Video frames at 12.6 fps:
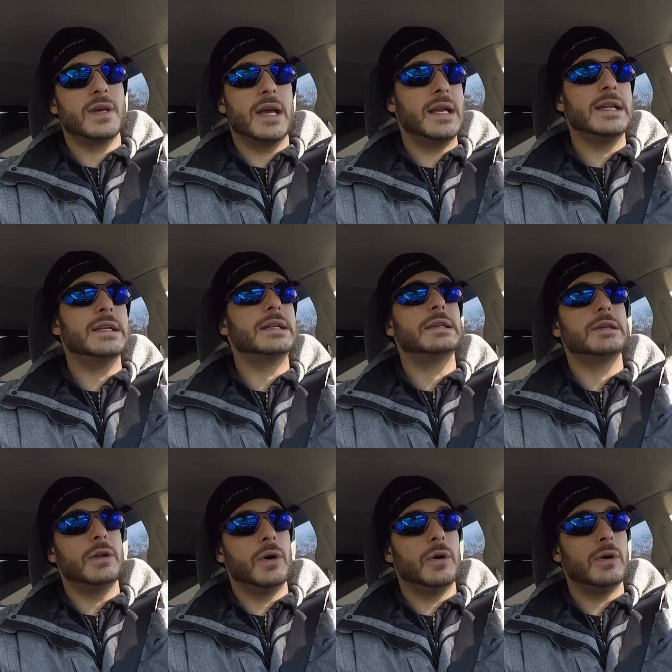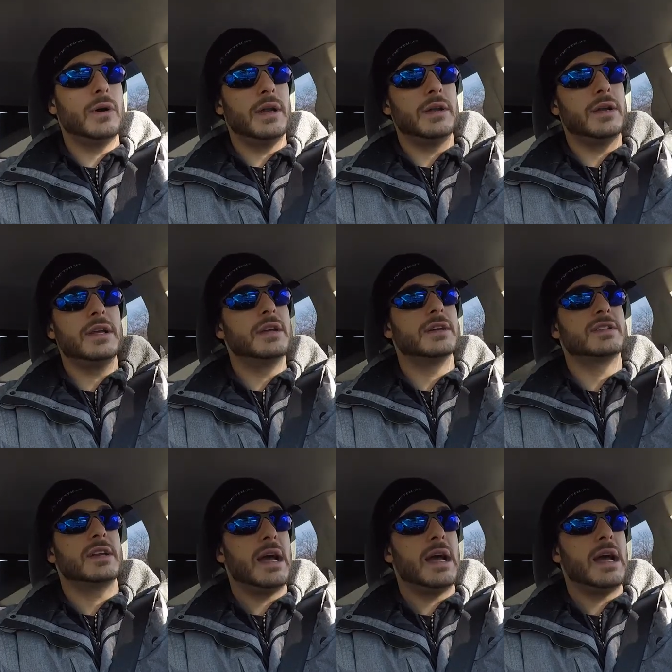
and he doesn't